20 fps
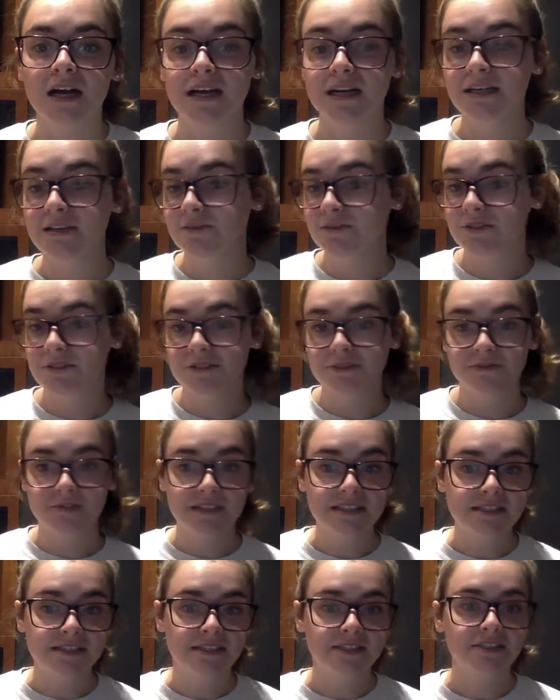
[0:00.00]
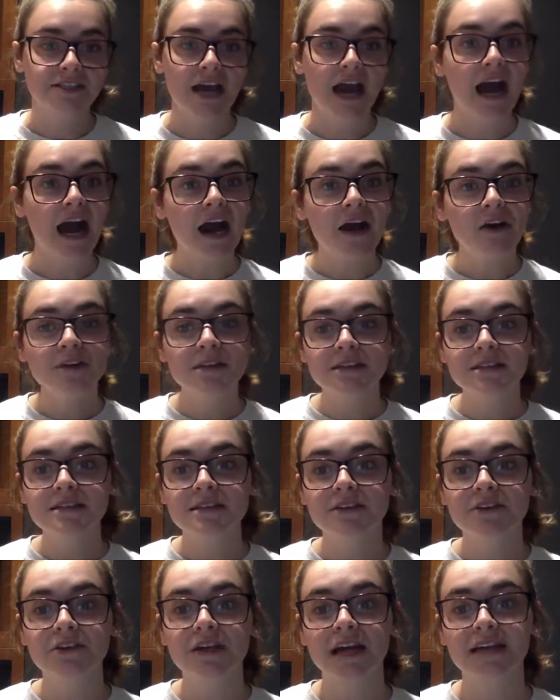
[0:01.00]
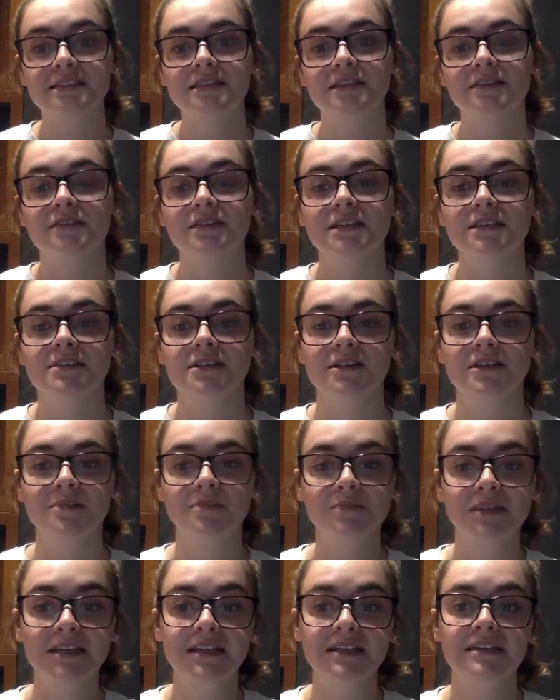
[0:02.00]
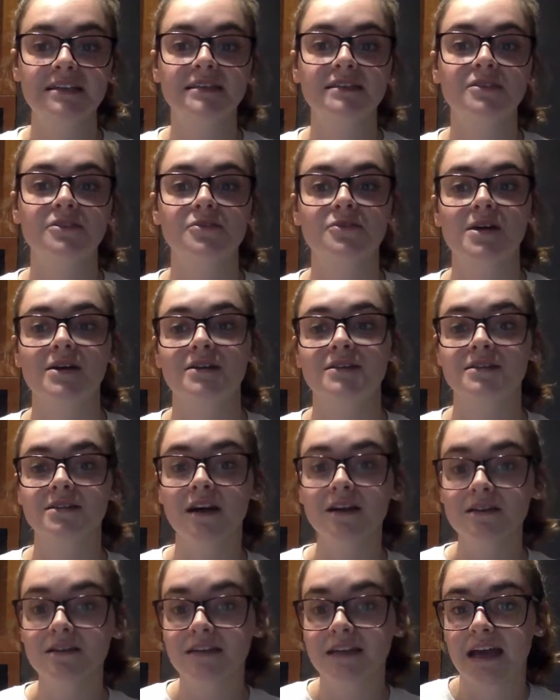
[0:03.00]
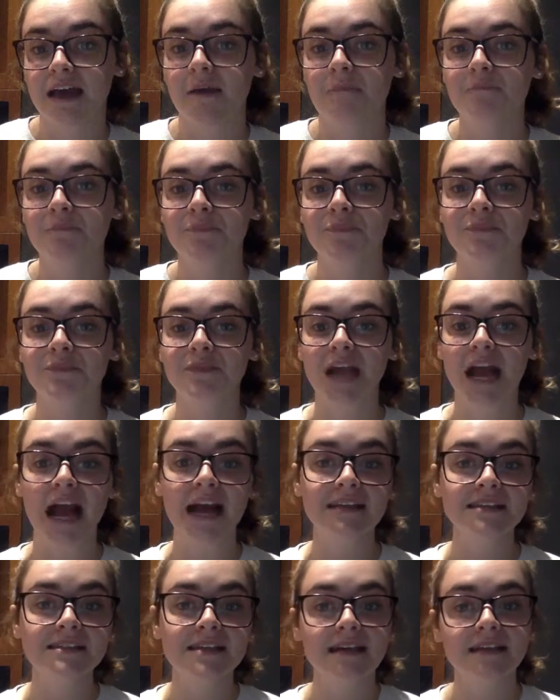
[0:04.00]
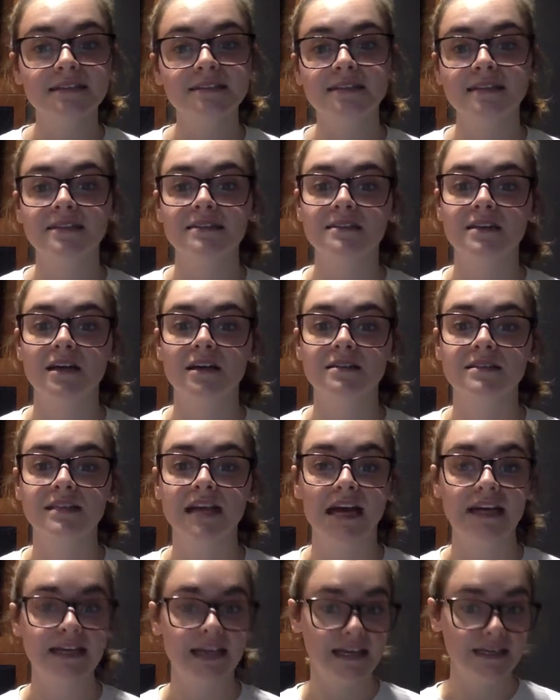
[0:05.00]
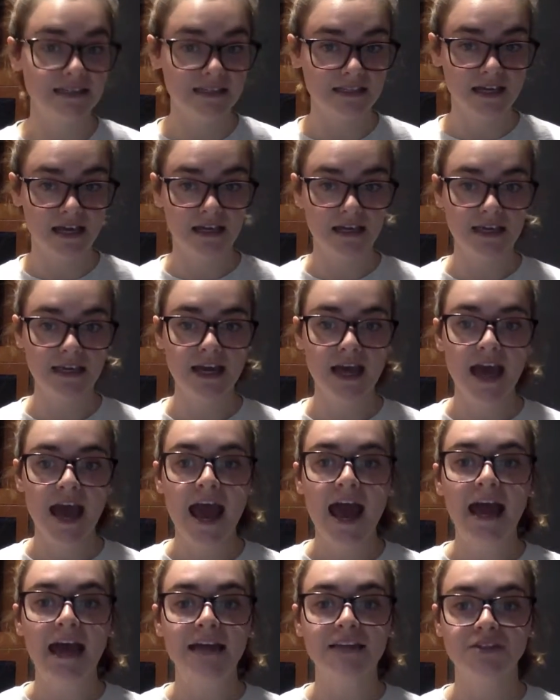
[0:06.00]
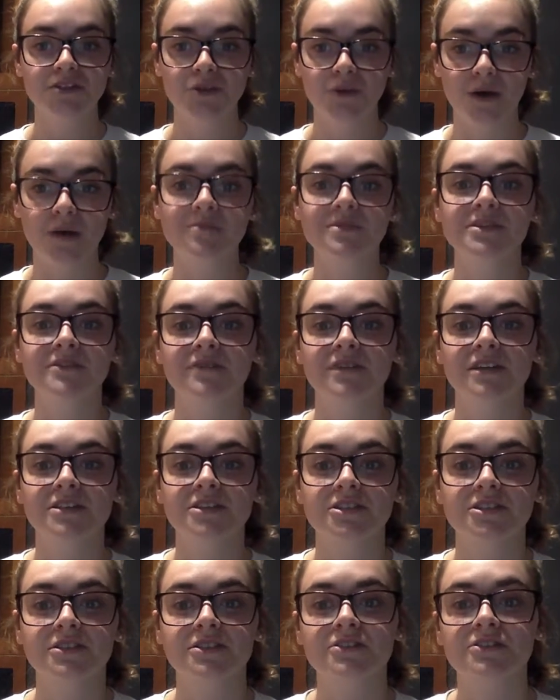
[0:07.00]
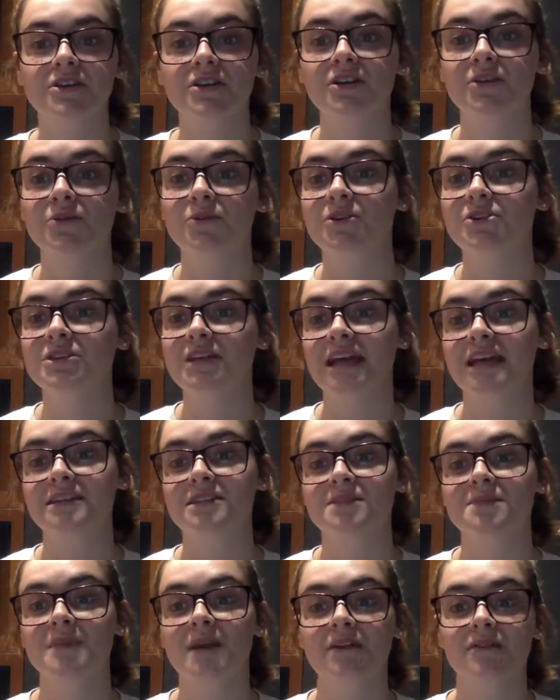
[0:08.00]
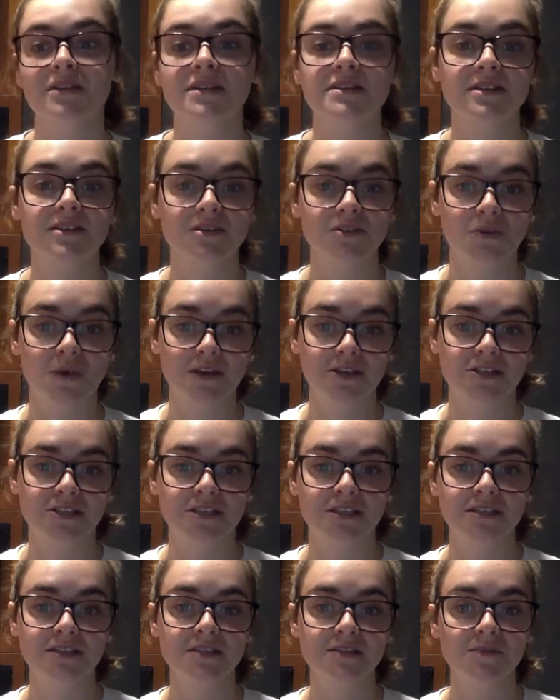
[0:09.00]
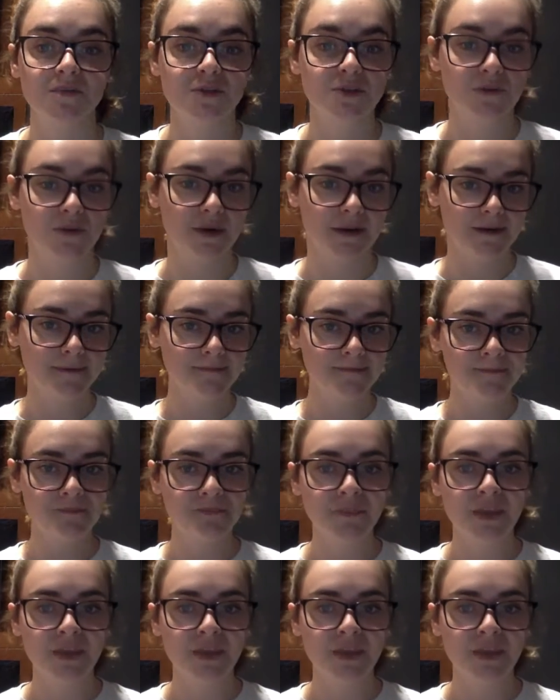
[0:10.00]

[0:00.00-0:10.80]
In order to research how these litter activities are completed throughout a soccer game, I decided to conduct a case study and two observations in order to answer my research questions, which were,